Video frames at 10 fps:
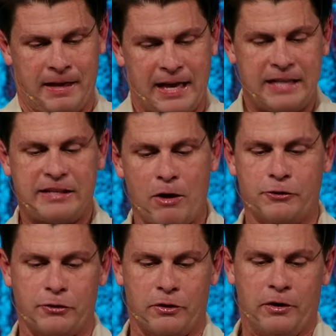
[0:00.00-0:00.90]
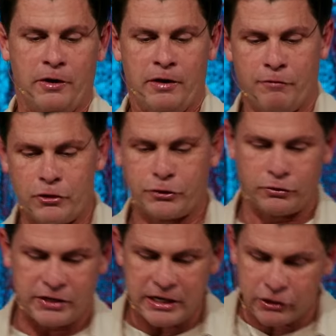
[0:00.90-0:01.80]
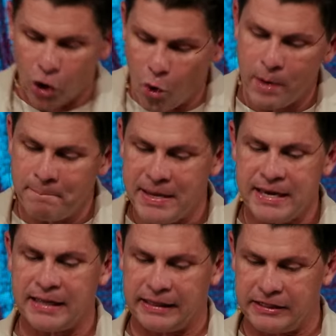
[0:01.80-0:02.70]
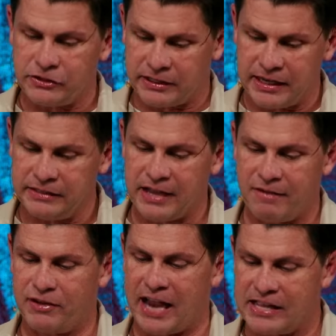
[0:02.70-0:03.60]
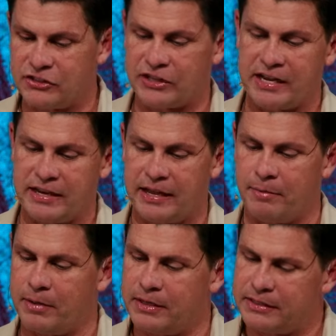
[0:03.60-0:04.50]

And he tells her, verse 13, go immediately to King David and say to him,